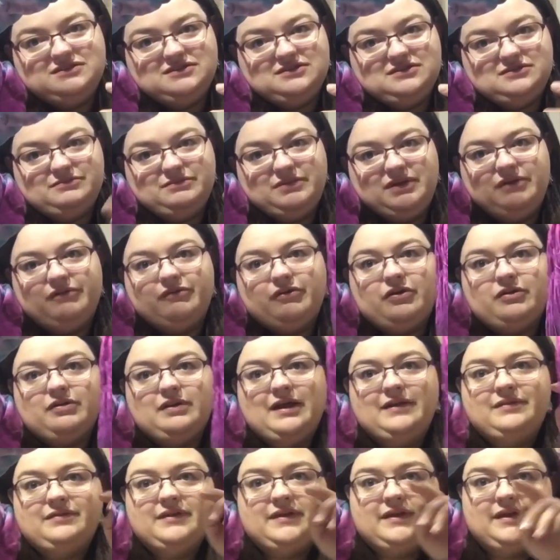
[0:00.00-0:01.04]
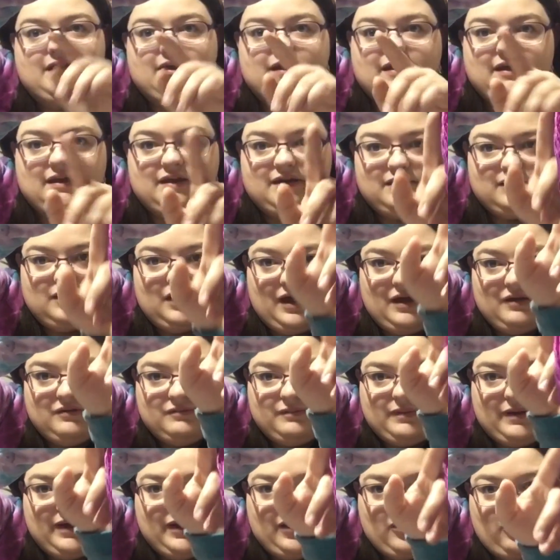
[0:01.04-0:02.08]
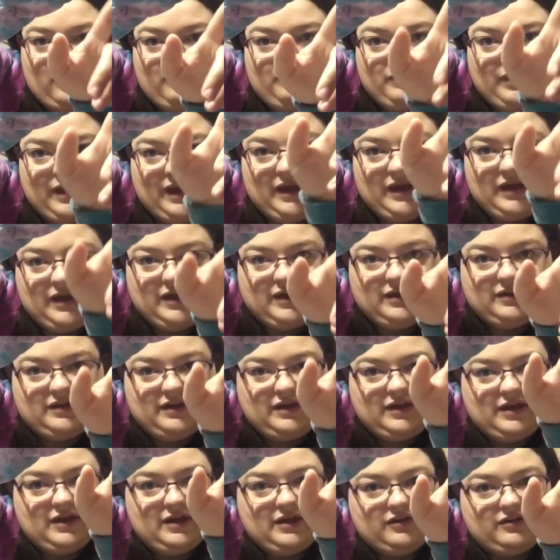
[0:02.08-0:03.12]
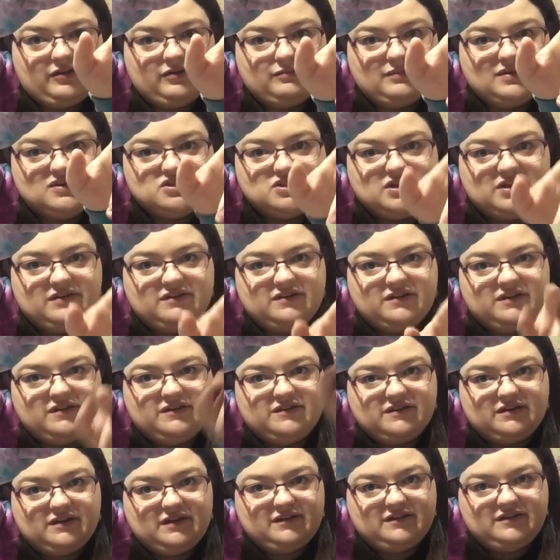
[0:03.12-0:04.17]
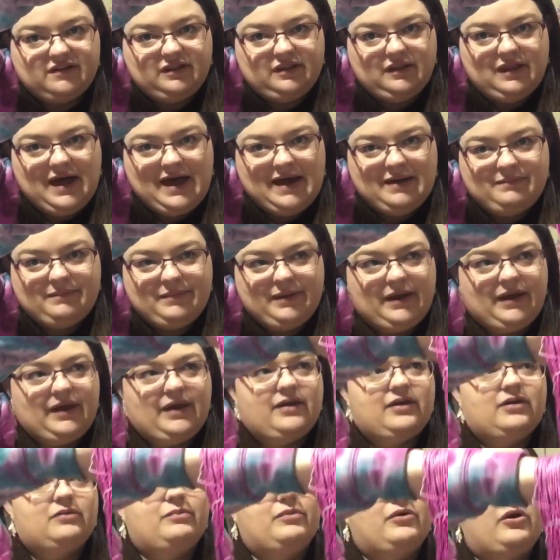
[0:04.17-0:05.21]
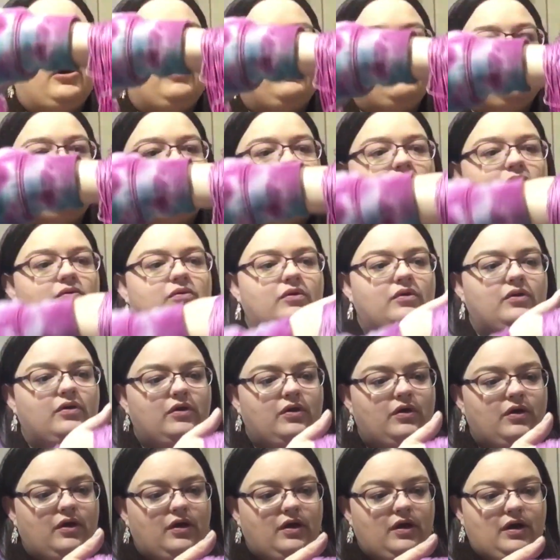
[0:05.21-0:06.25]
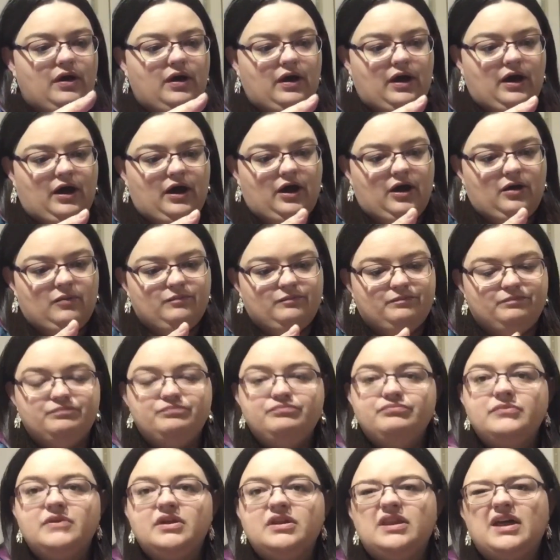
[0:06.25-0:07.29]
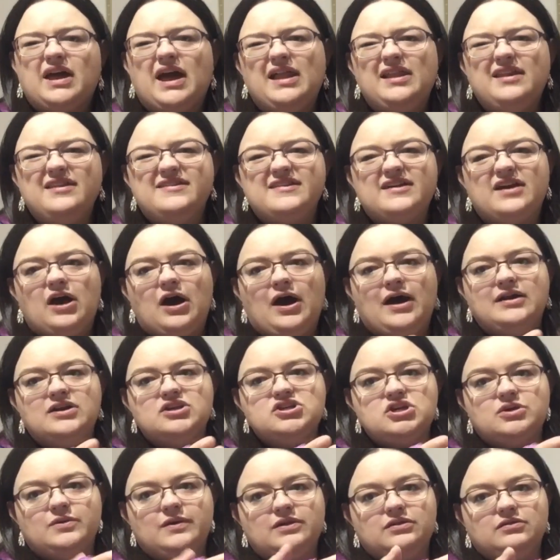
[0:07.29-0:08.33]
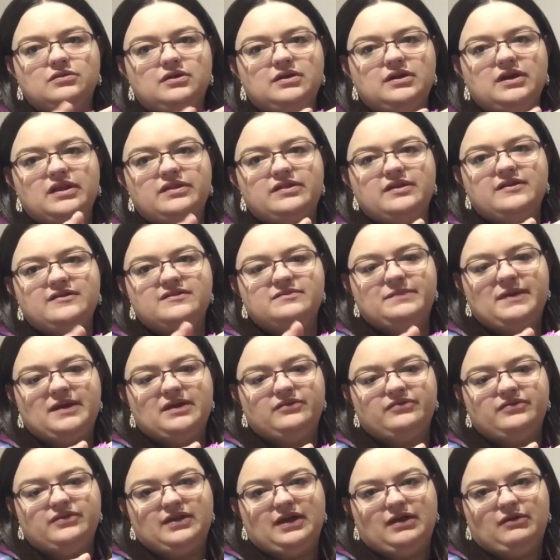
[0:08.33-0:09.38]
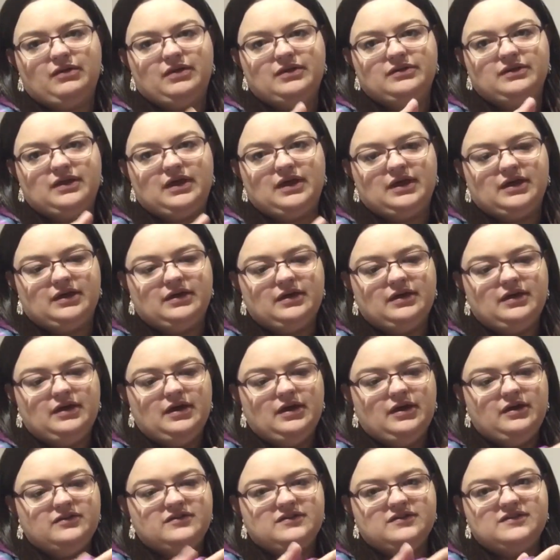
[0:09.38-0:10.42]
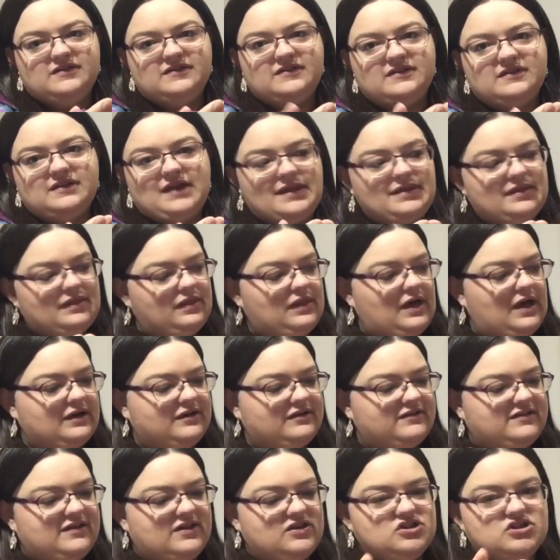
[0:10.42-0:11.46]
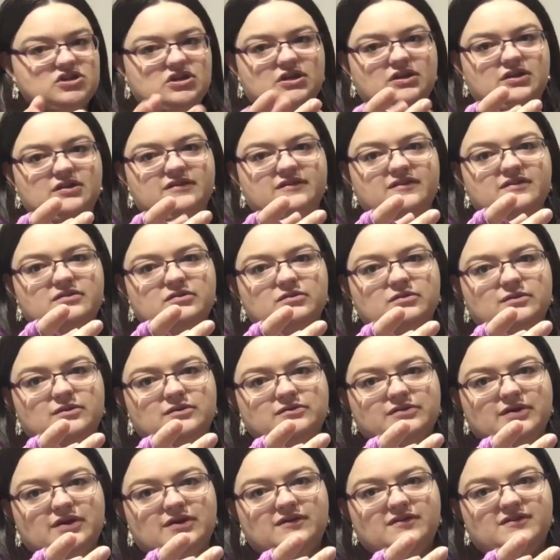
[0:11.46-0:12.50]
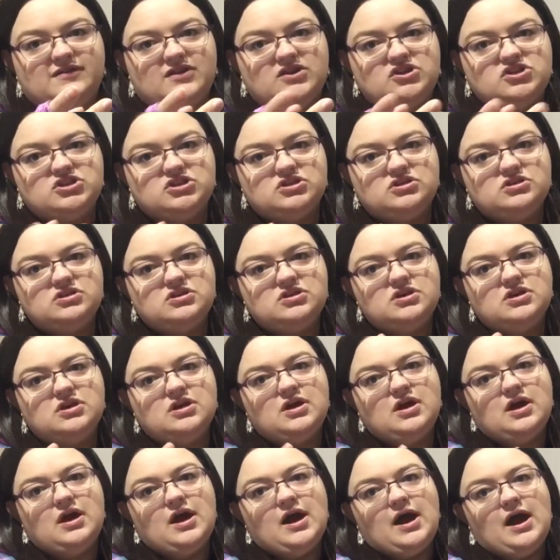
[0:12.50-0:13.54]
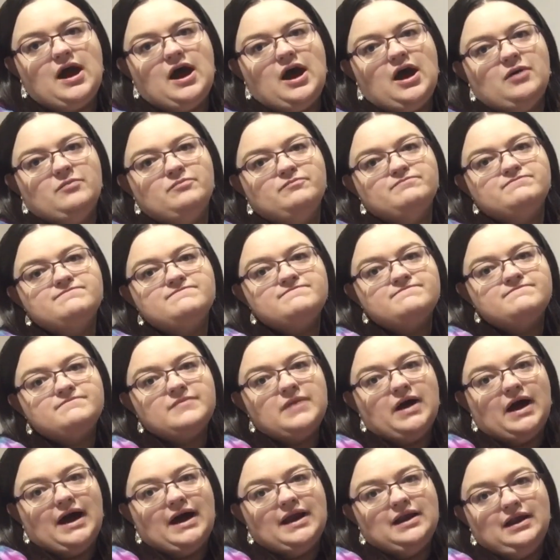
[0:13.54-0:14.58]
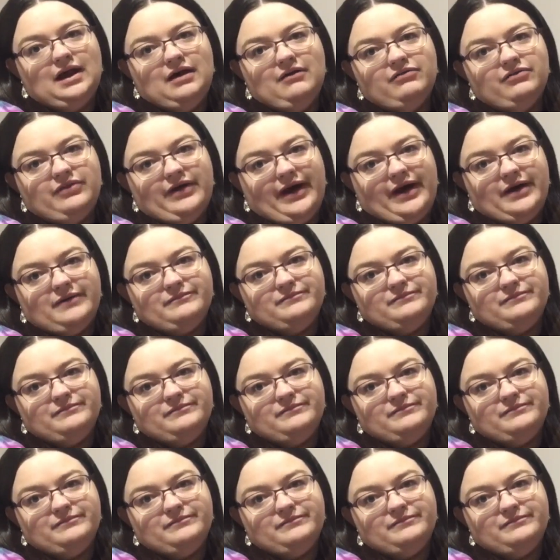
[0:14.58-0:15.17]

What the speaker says: But you've got like the light hot pinky here, the magentas, and there's a light pink and a purple. The colours are kind of showing through. Yeah, there's better for that one there. So this is like the lighter section, and this is normal rich section. I love that.